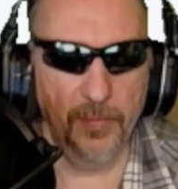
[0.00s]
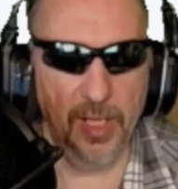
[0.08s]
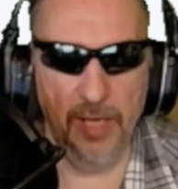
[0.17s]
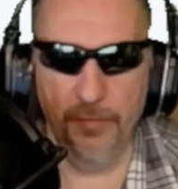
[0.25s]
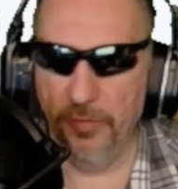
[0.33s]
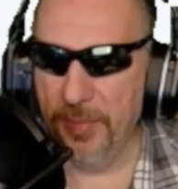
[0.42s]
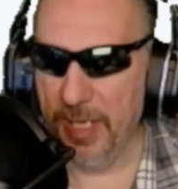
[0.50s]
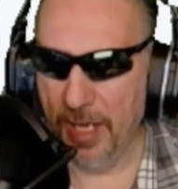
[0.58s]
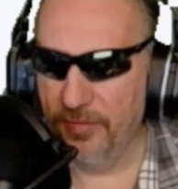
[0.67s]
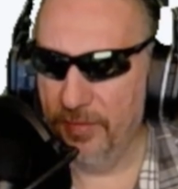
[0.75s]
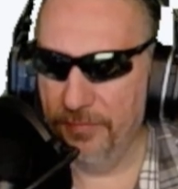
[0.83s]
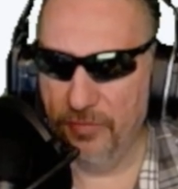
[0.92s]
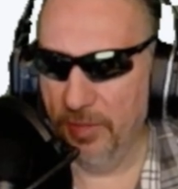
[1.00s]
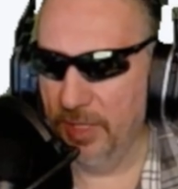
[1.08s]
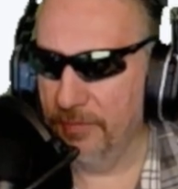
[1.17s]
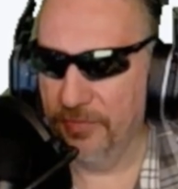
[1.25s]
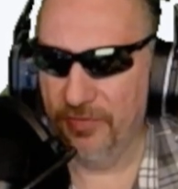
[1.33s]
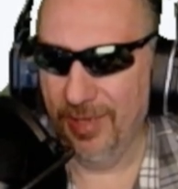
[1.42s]
It would be nice if Sony
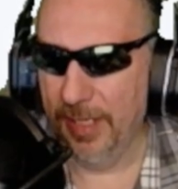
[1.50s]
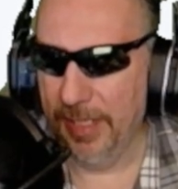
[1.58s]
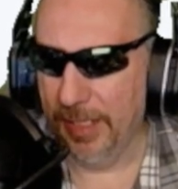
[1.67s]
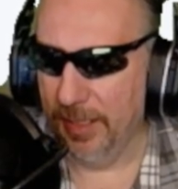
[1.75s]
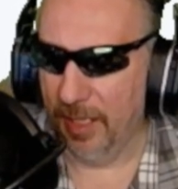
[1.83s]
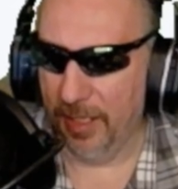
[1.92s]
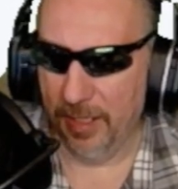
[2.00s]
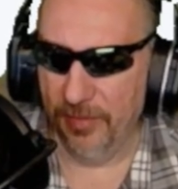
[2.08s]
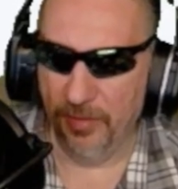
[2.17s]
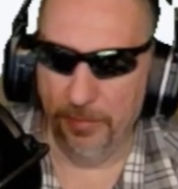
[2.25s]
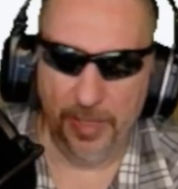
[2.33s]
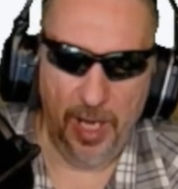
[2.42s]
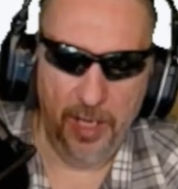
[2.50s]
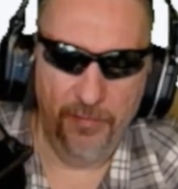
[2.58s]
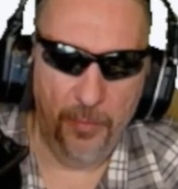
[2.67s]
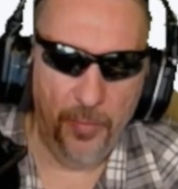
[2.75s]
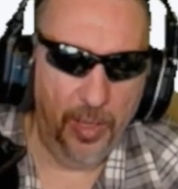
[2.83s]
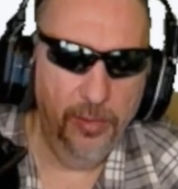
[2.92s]
was selling it like in some kind of
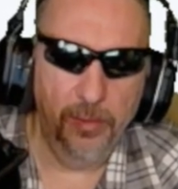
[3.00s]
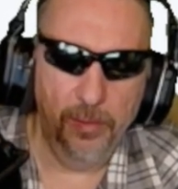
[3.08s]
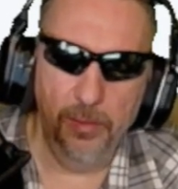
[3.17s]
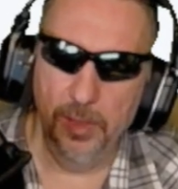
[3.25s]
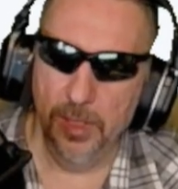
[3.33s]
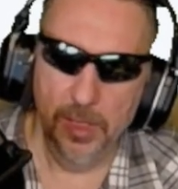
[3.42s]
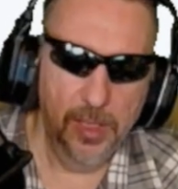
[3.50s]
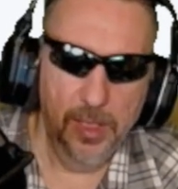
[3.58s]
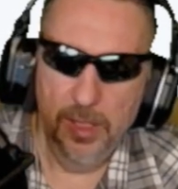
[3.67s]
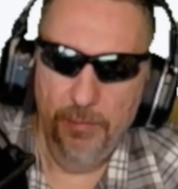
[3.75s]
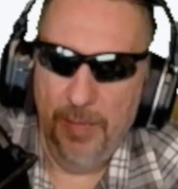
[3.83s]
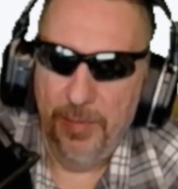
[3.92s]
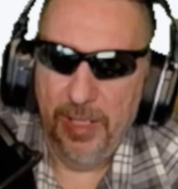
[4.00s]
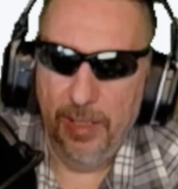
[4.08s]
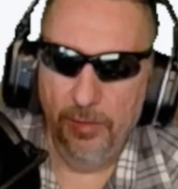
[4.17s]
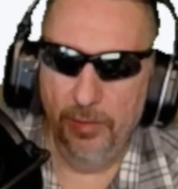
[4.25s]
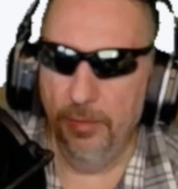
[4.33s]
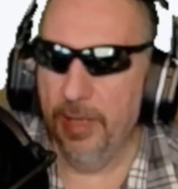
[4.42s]
a bundle. Maybe
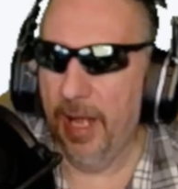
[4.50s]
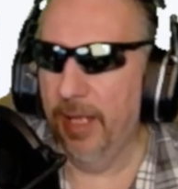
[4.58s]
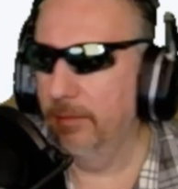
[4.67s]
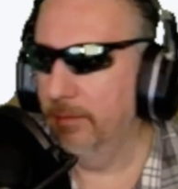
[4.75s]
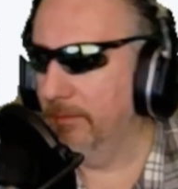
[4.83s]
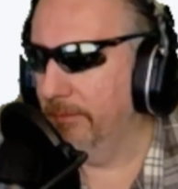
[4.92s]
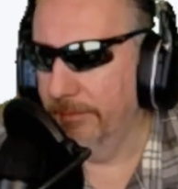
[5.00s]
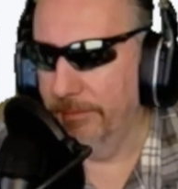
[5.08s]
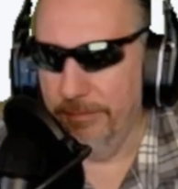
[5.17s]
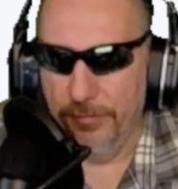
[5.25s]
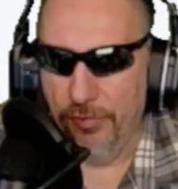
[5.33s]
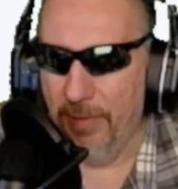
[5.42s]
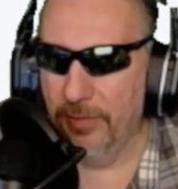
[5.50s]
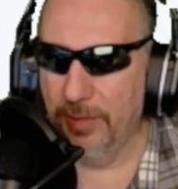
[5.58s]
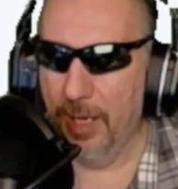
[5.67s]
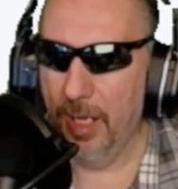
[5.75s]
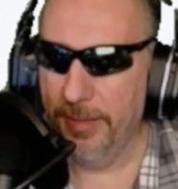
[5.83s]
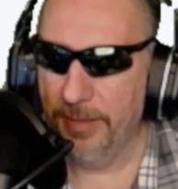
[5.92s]
they'll do that throughout the
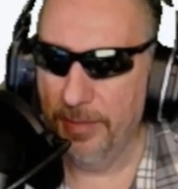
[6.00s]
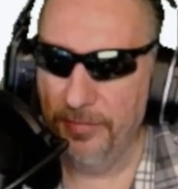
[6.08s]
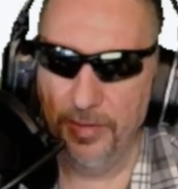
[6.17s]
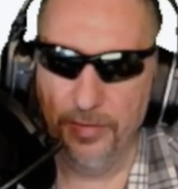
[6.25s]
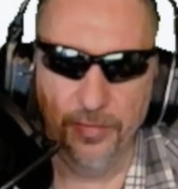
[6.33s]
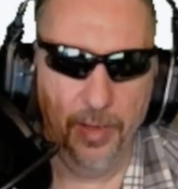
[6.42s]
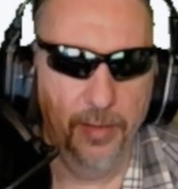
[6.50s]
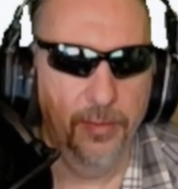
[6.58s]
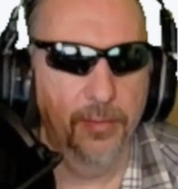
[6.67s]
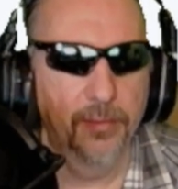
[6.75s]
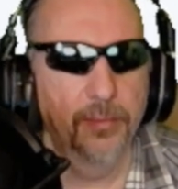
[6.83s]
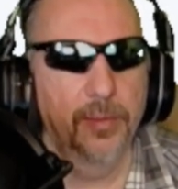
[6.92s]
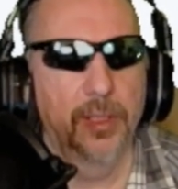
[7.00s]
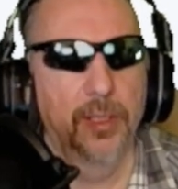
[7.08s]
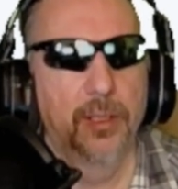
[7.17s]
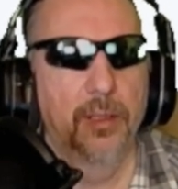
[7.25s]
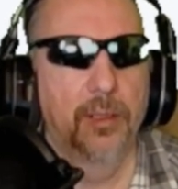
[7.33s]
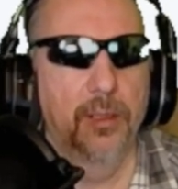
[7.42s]
holiday season. I don't know.
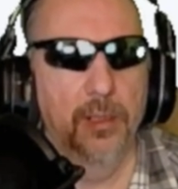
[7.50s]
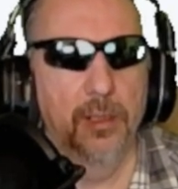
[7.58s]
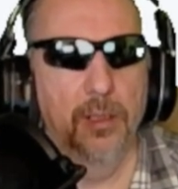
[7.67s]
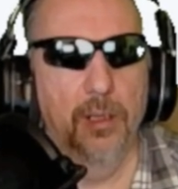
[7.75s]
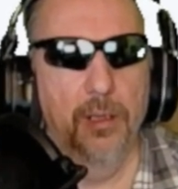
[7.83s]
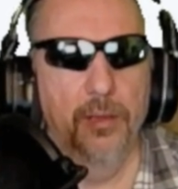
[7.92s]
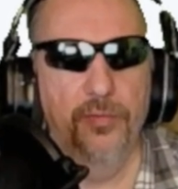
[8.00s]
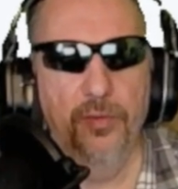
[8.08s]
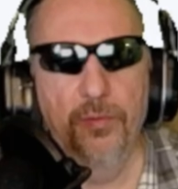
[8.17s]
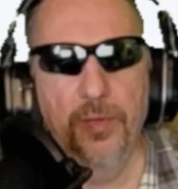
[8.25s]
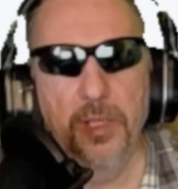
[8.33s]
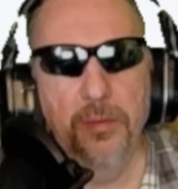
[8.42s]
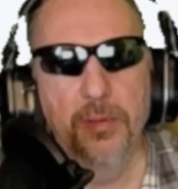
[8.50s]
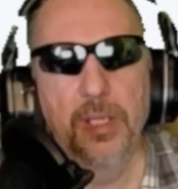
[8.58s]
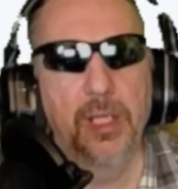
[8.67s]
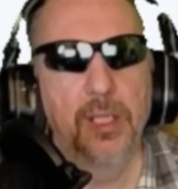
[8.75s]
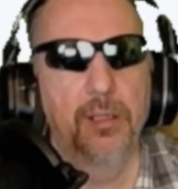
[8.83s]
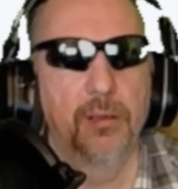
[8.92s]
So, what do you
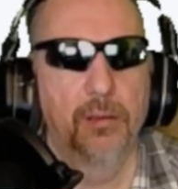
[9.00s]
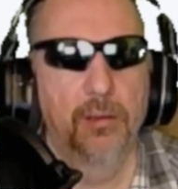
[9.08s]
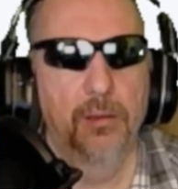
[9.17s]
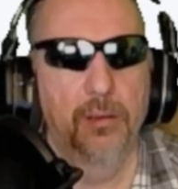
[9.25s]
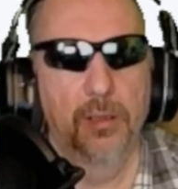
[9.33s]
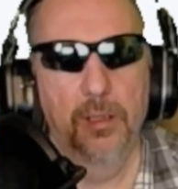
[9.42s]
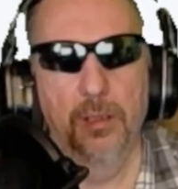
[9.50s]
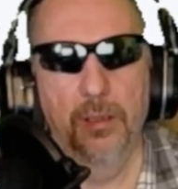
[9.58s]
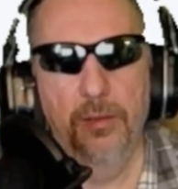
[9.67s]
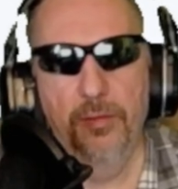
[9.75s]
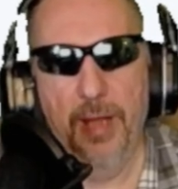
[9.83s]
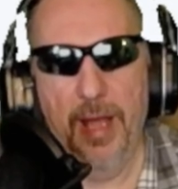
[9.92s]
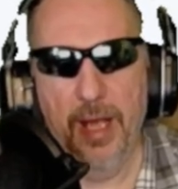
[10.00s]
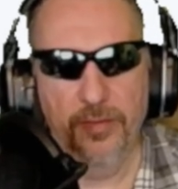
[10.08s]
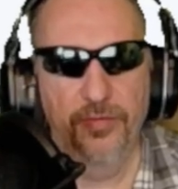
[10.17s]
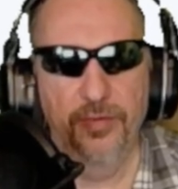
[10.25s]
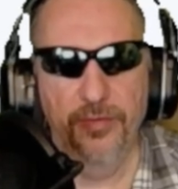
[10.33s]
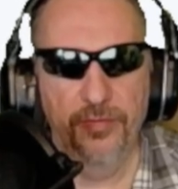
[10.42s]
need to
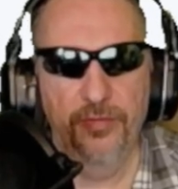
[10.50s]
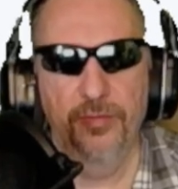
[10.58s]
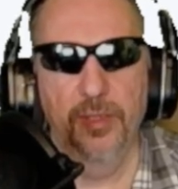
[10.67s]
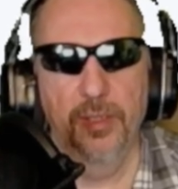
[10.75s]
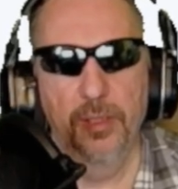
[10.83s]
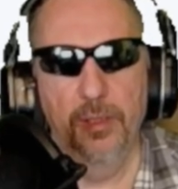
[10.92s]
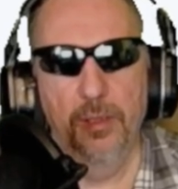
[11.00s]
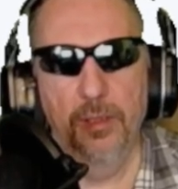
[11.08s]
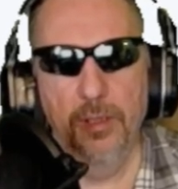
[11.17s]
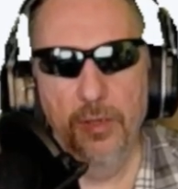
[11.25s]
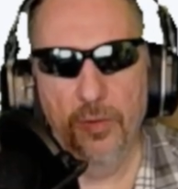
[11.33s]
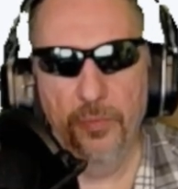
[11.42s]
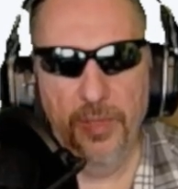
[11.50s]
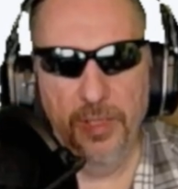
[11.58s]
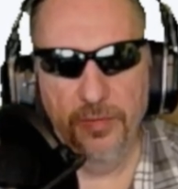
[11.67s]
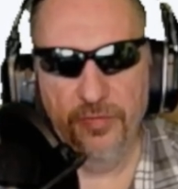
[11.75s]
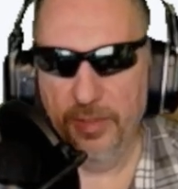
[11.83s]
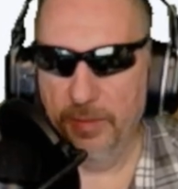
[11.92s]
access your
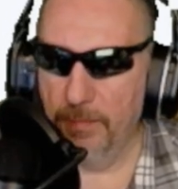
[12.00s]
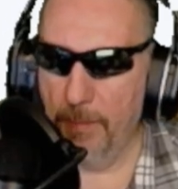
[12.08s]
PC